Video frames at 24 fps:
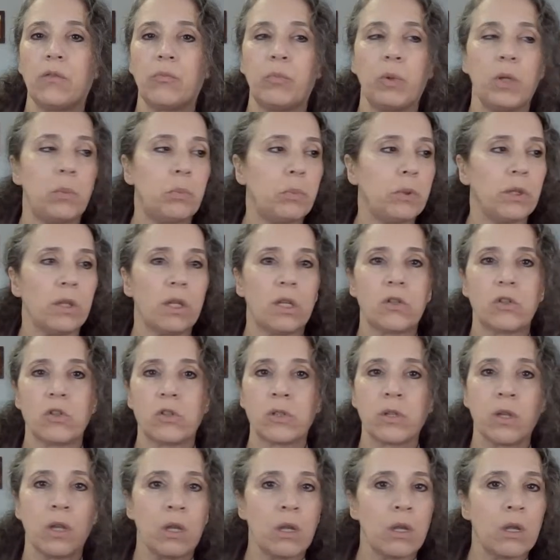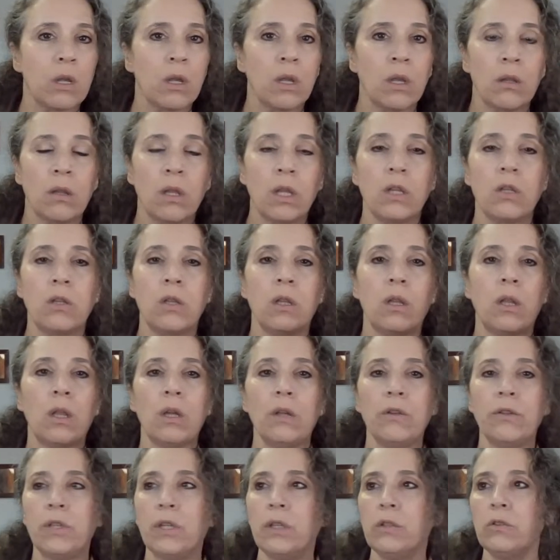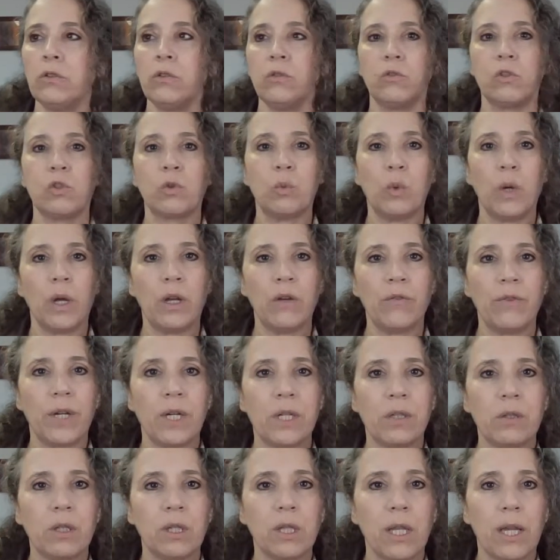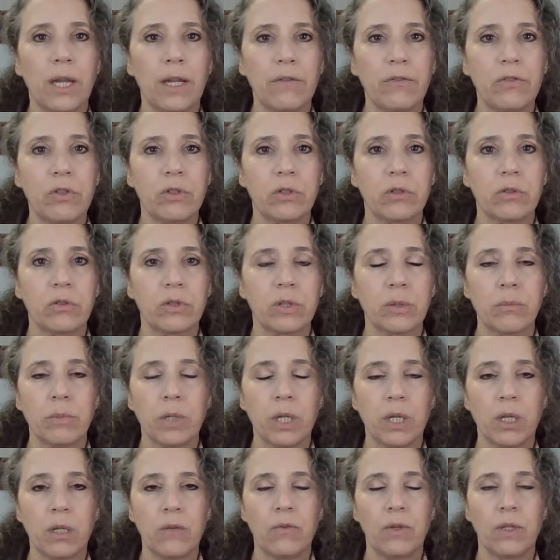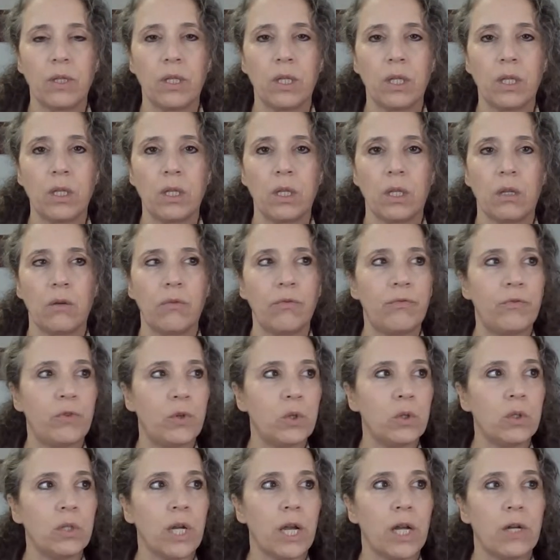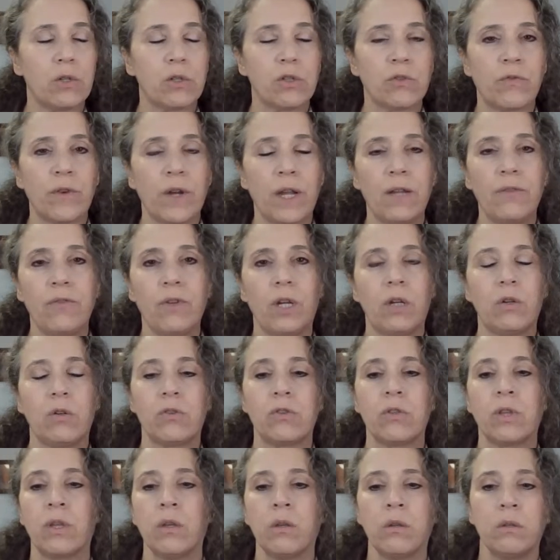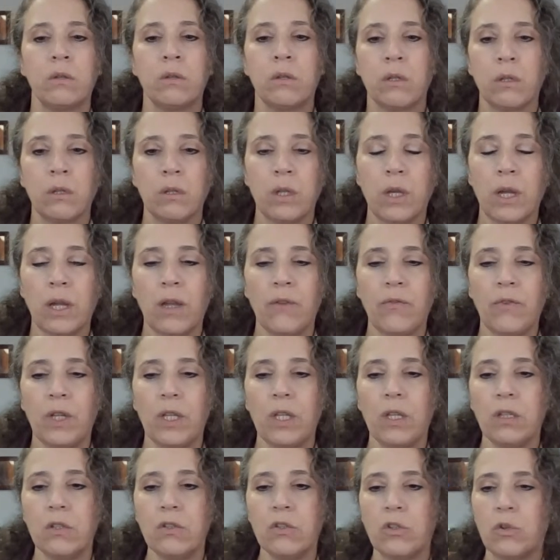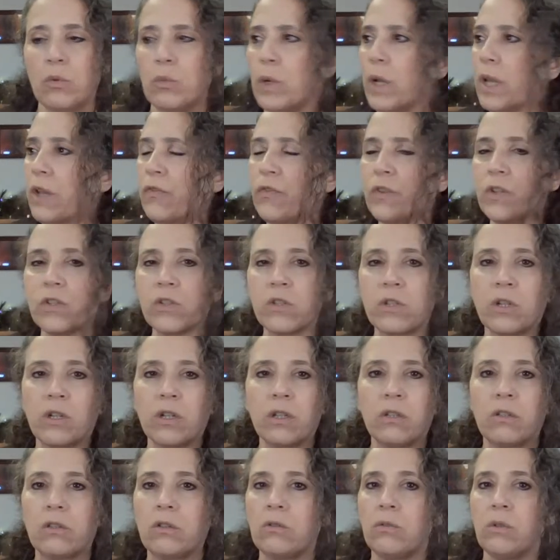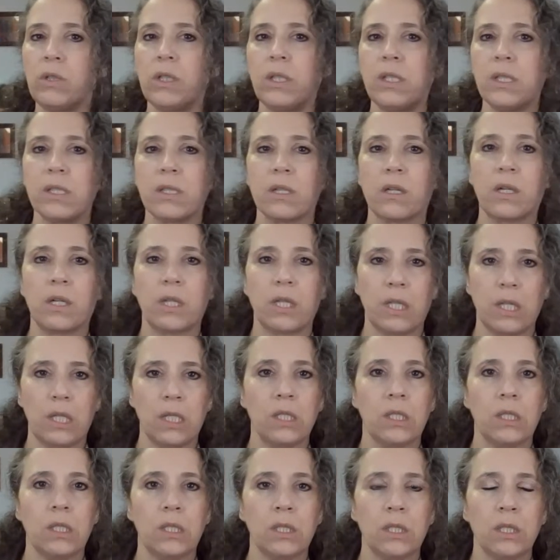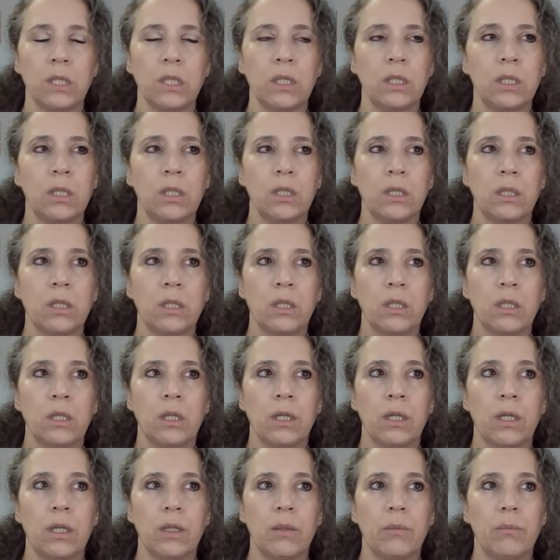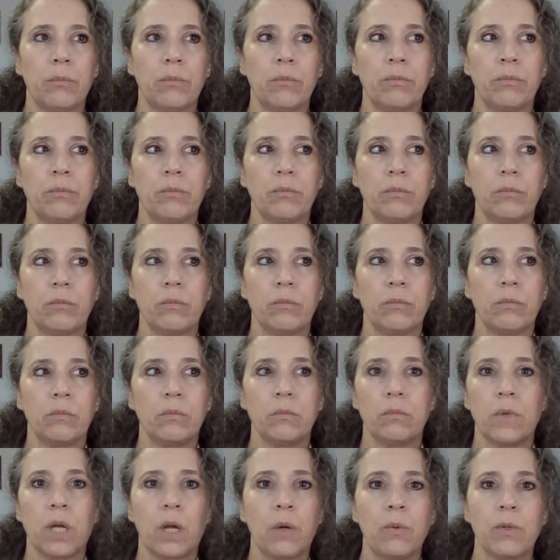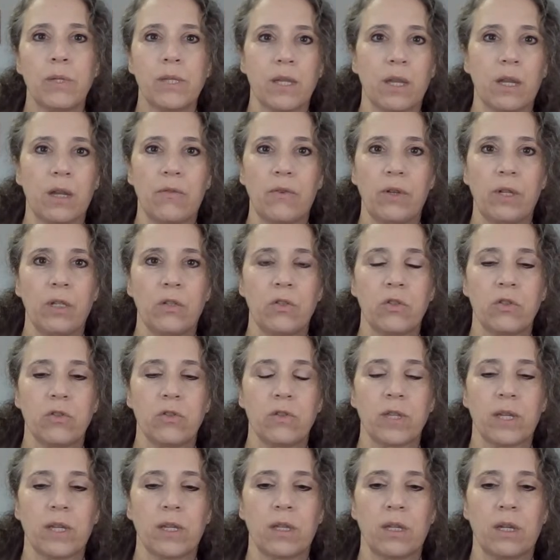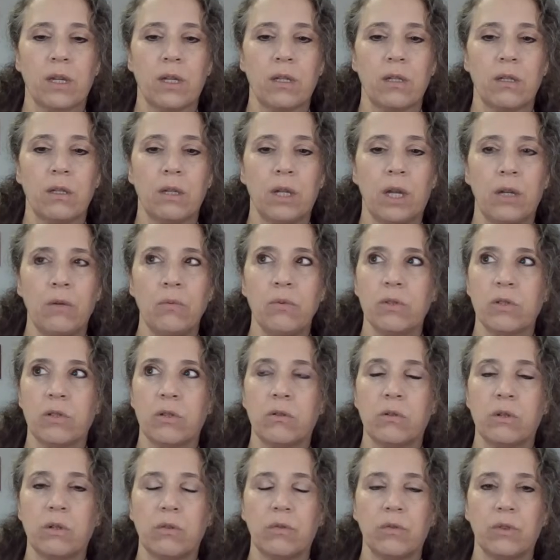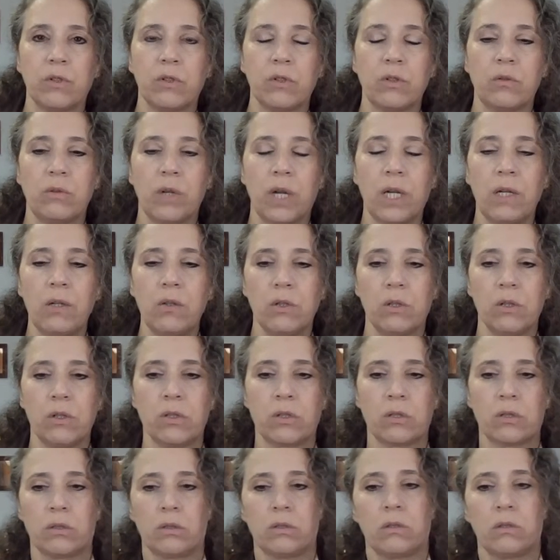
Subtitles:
people that just they'll do 12-hour live shows. I'm not even kidding. 4 hours, 5 hours, not have any issue. When I first started doing these on here, I wasn't having issues like that. And I was going over 2 hours.